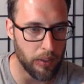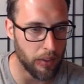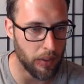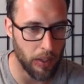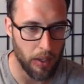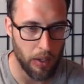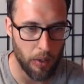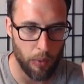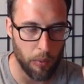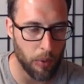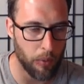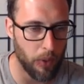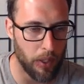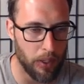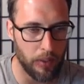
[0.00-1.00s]
And we've
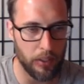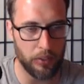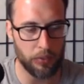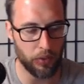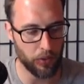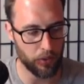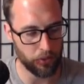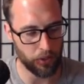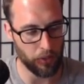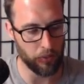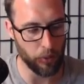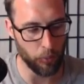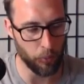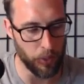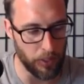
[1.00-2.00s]
been running this for
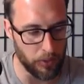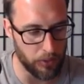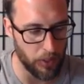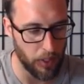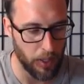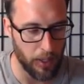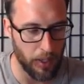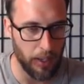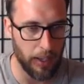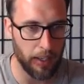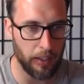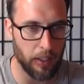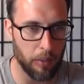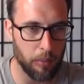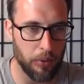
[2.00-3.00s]
several weeks,
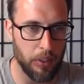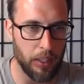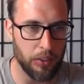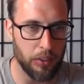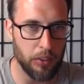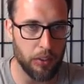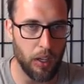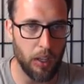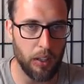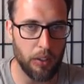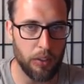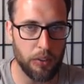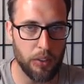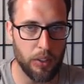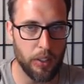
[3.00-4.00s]
had a couple
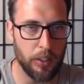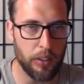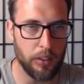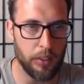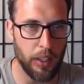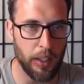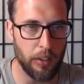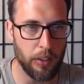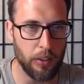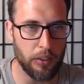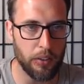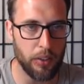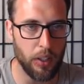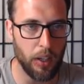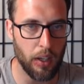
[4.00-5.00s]
$1,000s in
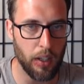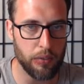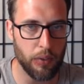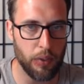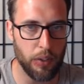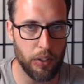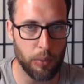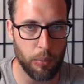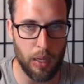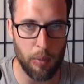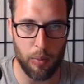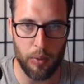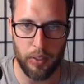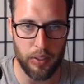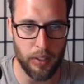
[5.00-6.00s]
sales for this property.